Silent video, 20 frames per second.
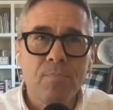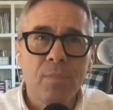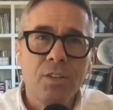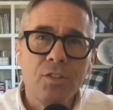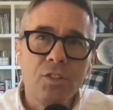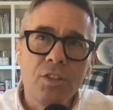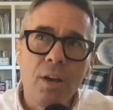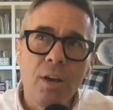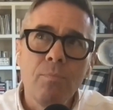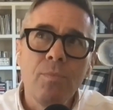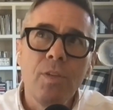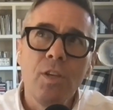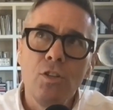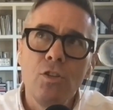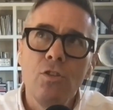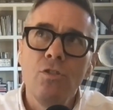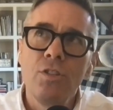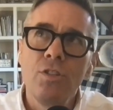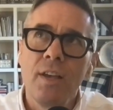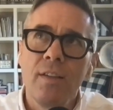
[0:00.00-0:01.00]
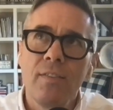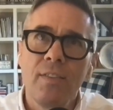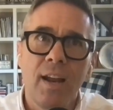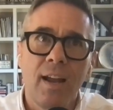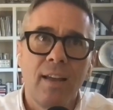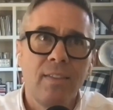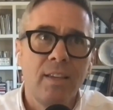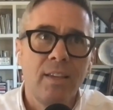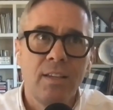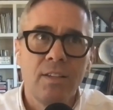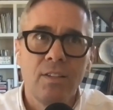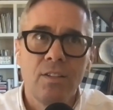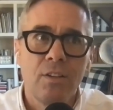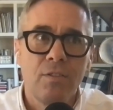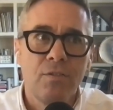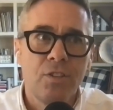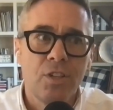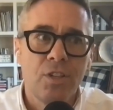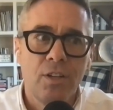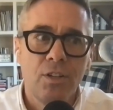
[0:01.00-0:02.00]
something you said that I think is
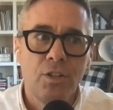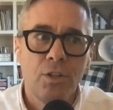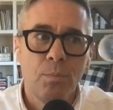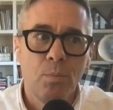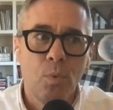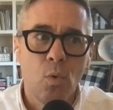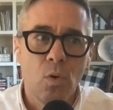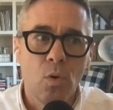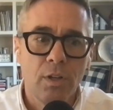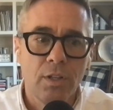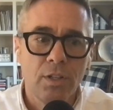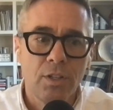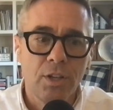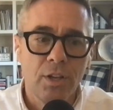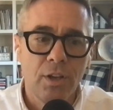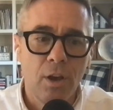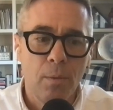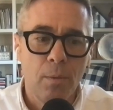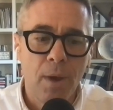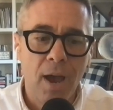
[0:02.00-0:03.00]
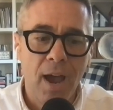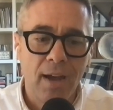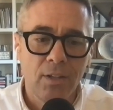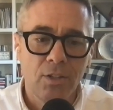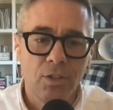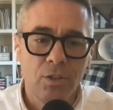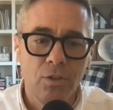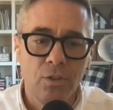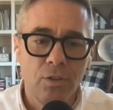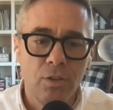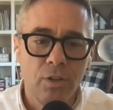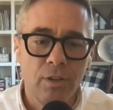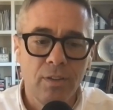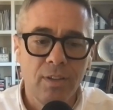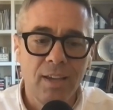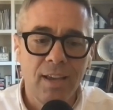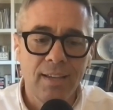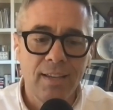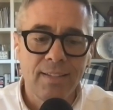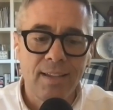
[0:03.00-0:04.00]
of such importance to go back to,
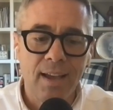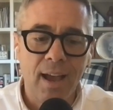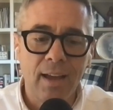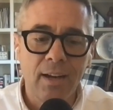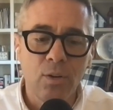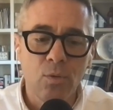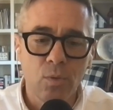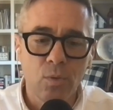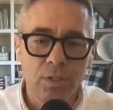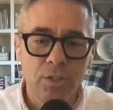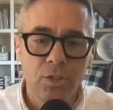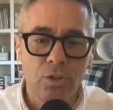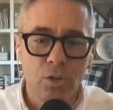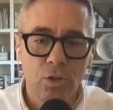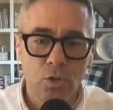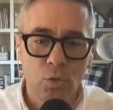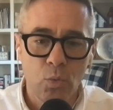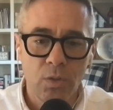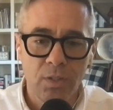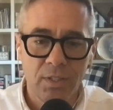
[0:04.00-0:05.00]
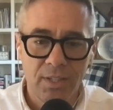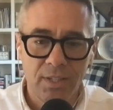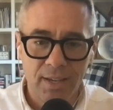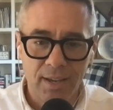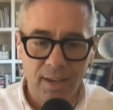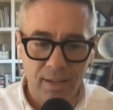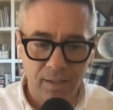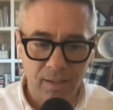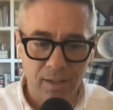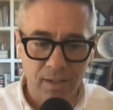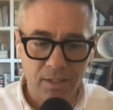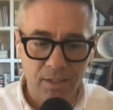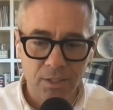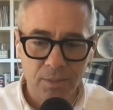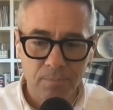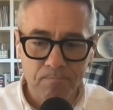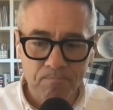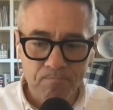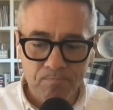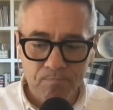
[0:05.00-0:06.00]
the anxiety research would tell us
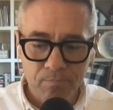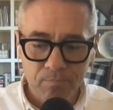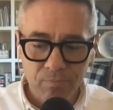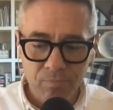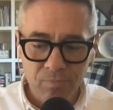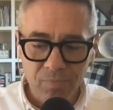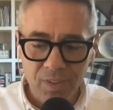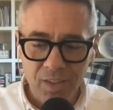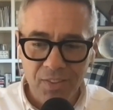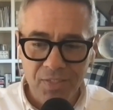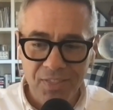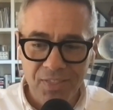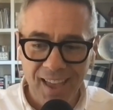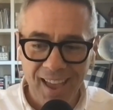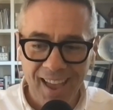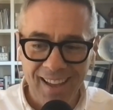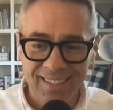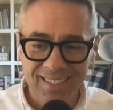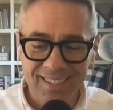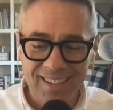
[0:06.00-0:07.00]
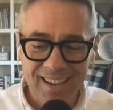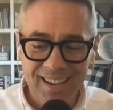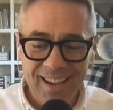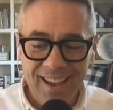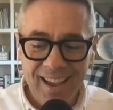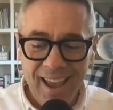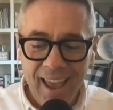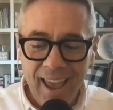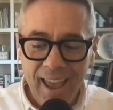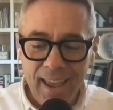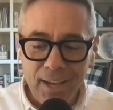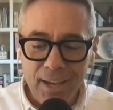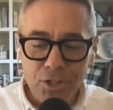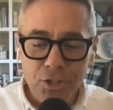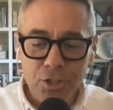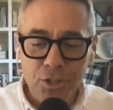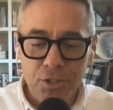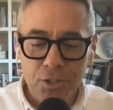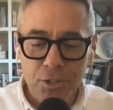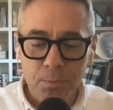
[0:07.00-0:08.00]
that
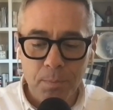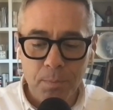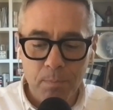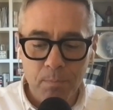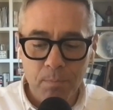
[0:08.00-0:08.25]
anxious